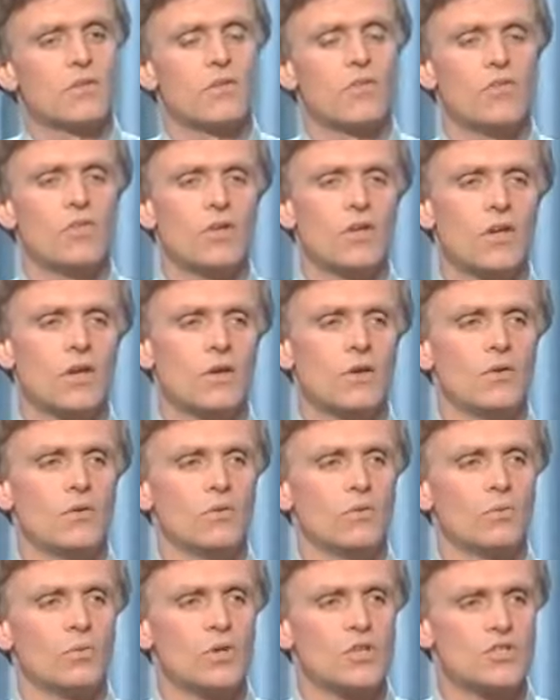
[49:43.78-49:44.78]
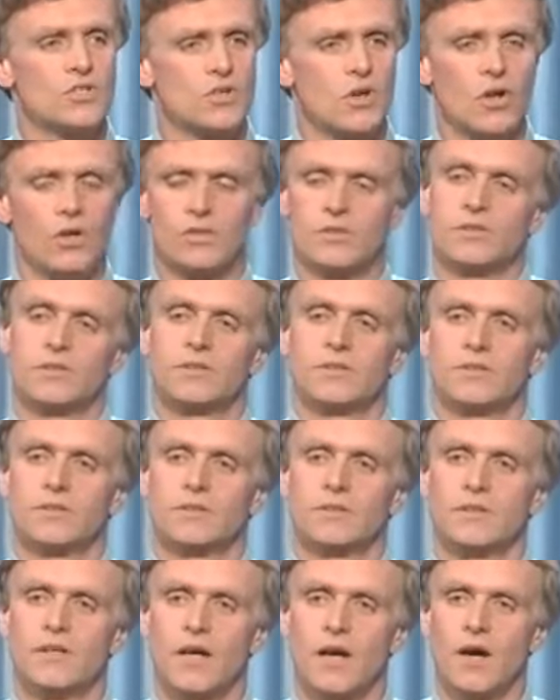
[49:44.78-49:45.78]
because the
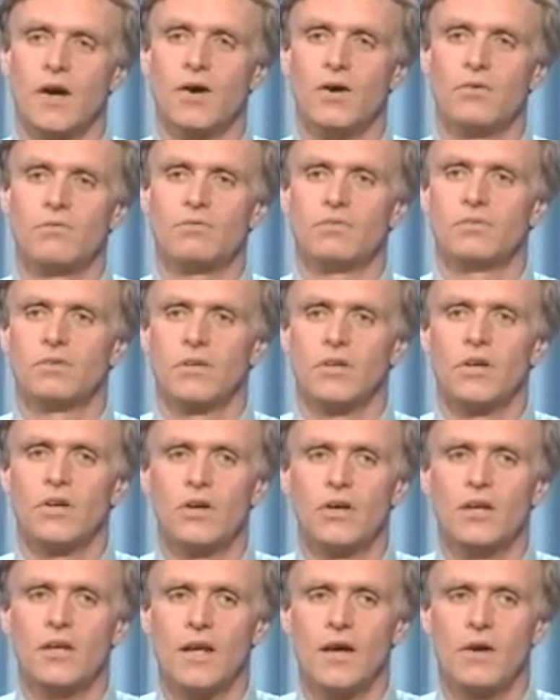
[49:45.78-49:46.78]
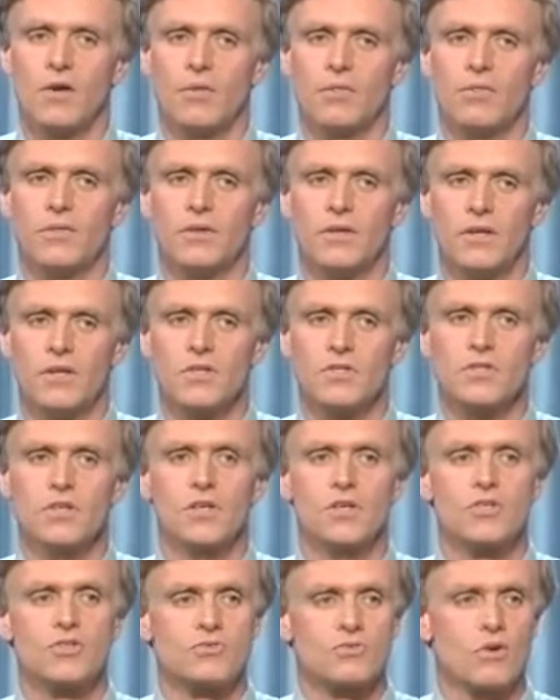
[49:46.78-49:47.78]
result of good
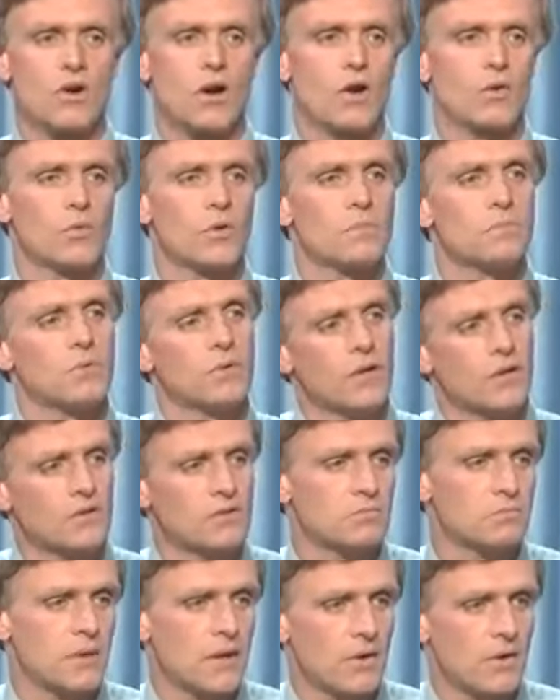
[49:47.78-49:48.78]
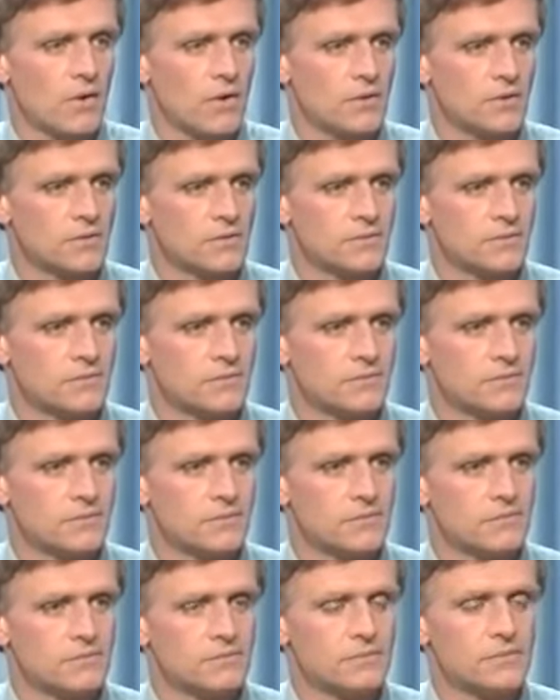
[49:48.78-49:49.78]
health is strong reproductive
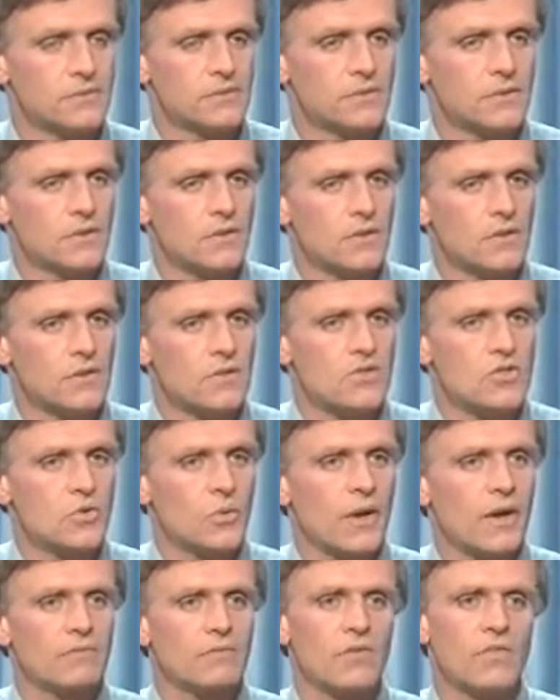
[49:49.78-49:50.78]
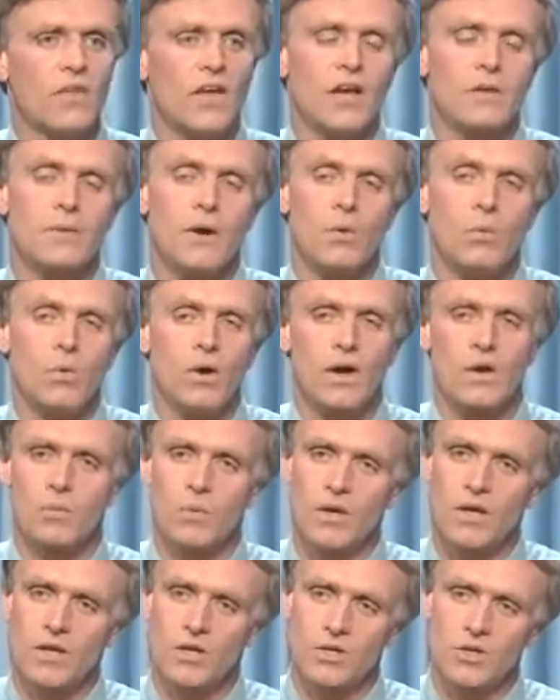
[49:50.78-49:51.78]
power. So we have
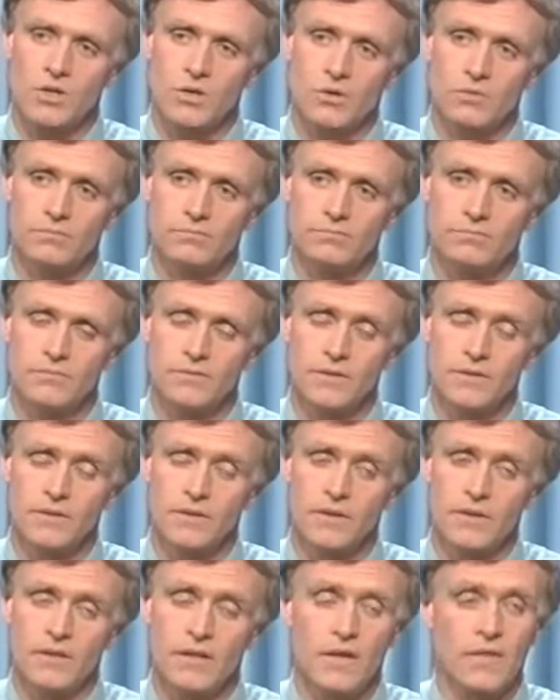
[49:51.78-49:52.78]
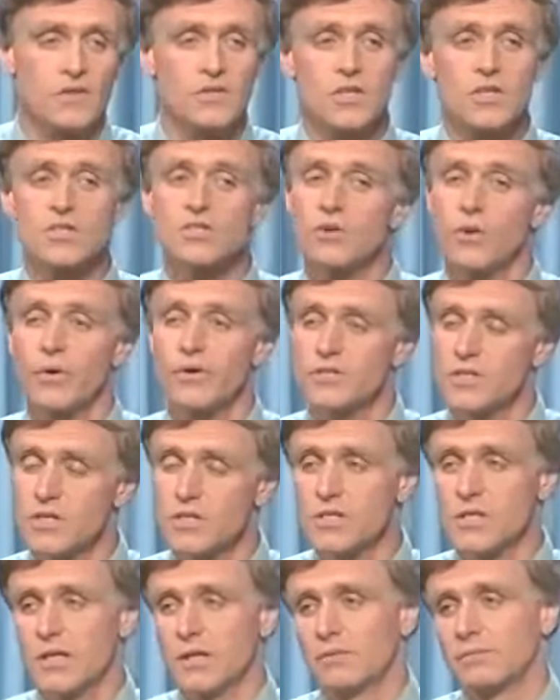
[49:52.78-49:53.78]
to think about what we can do.
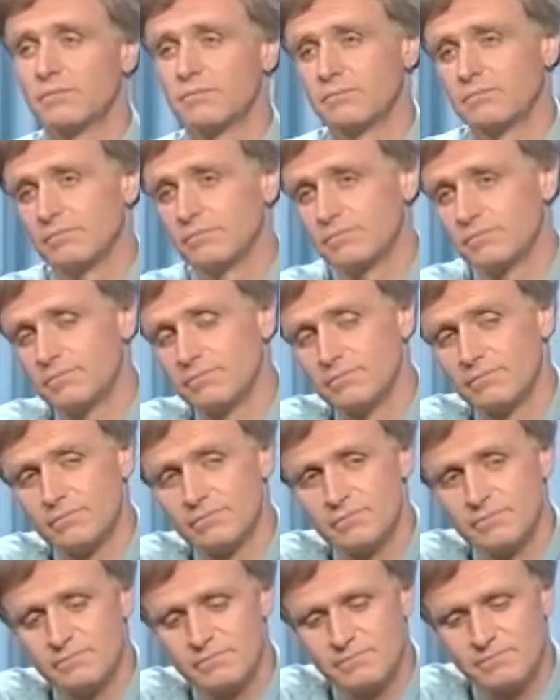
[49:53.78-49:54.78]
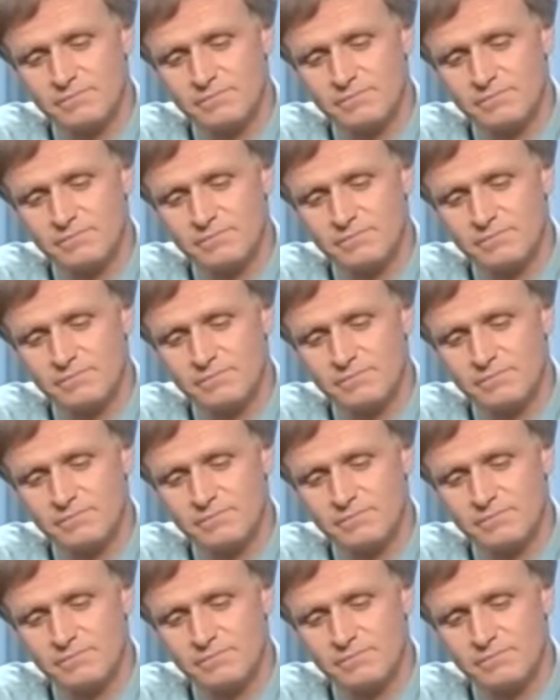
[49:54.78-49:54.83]
Now, this isn't always easy.